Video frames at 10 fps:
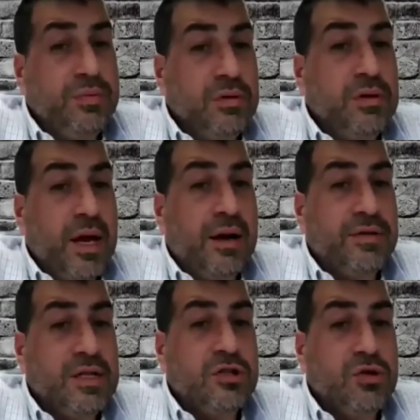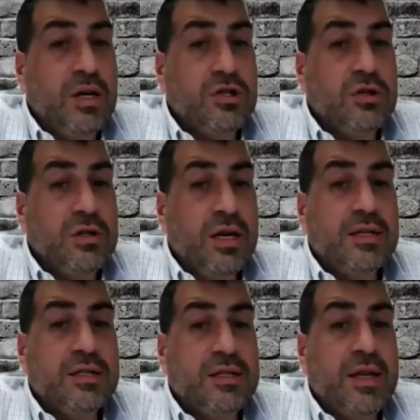kind of situations,
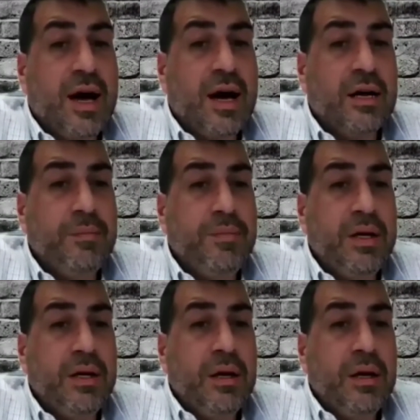it's not going to be